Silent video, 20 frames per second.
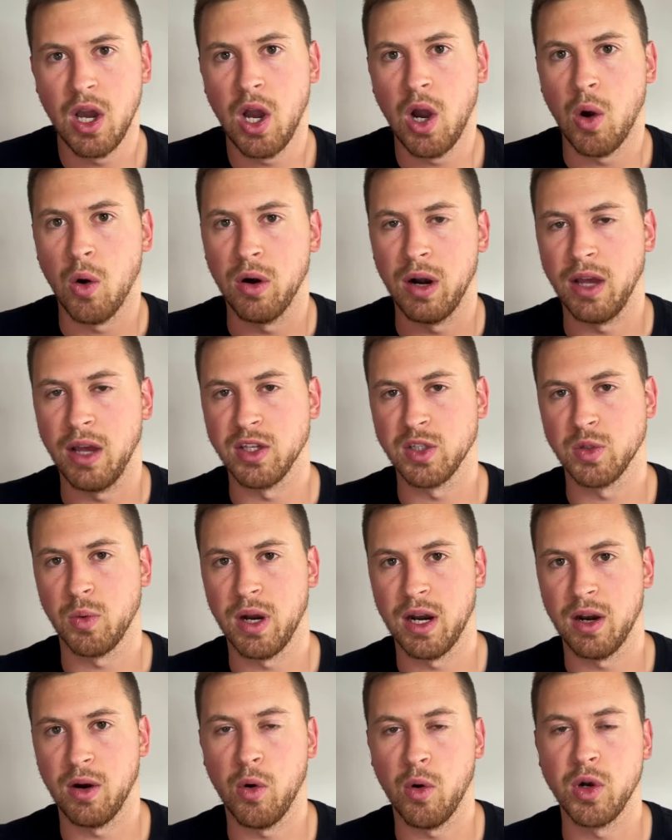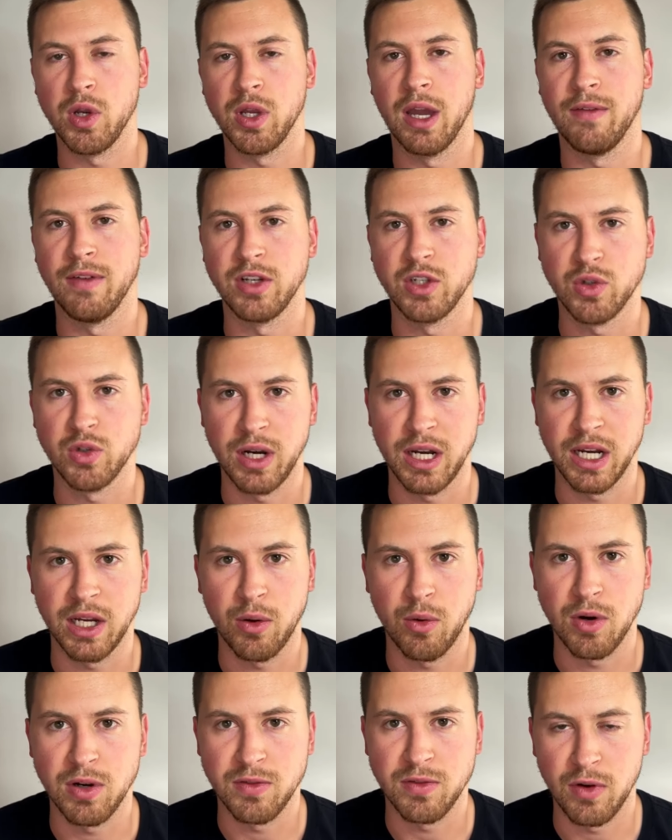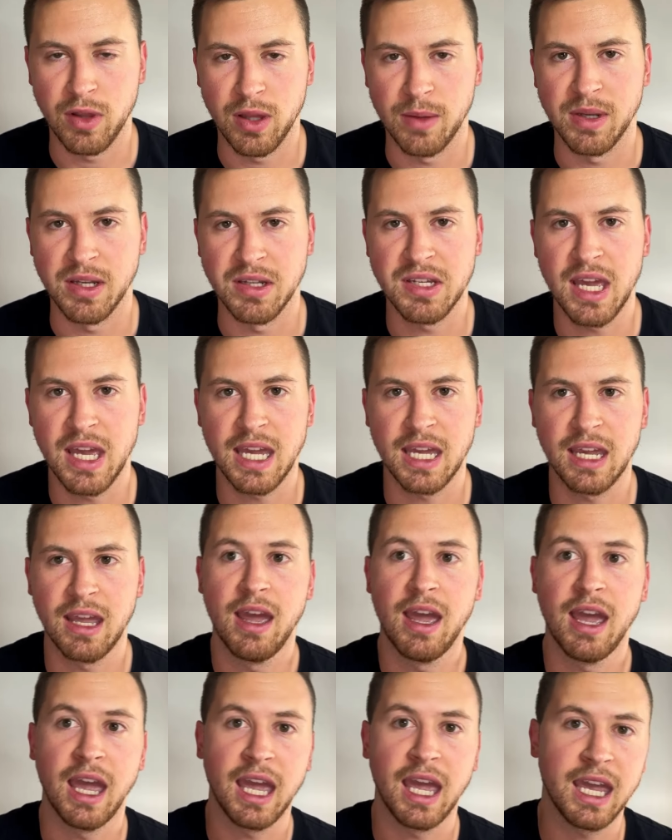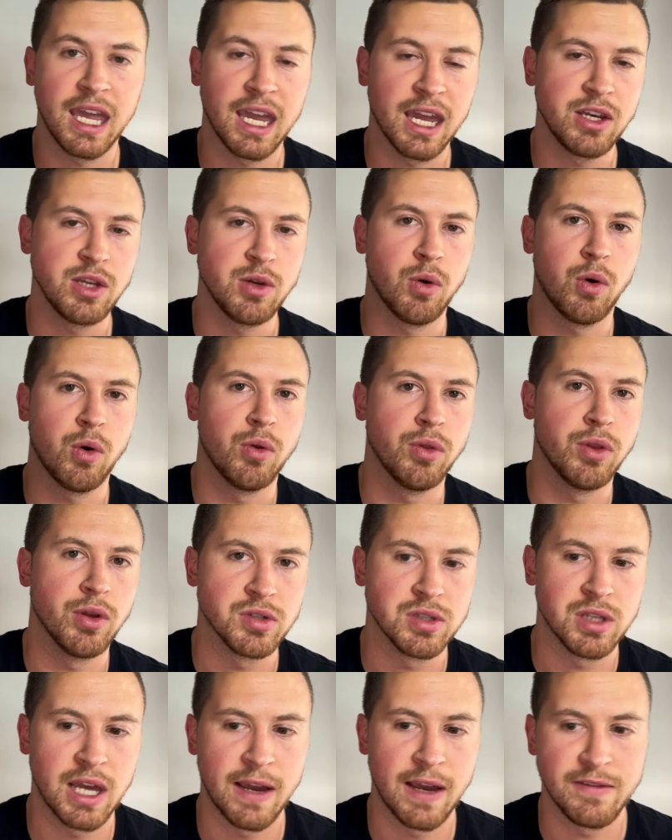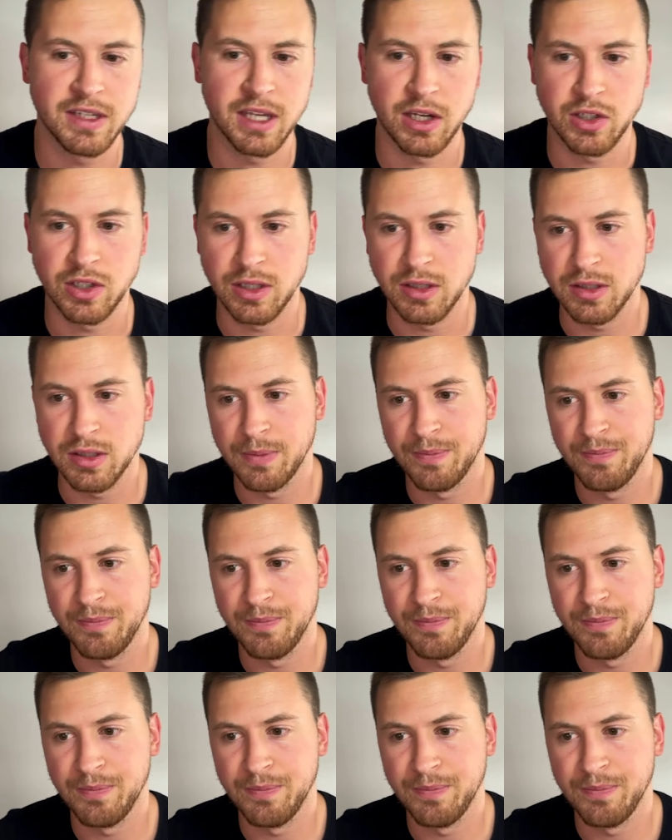or elsewhere, or you have a training course for them to take, and you hold those live sessions.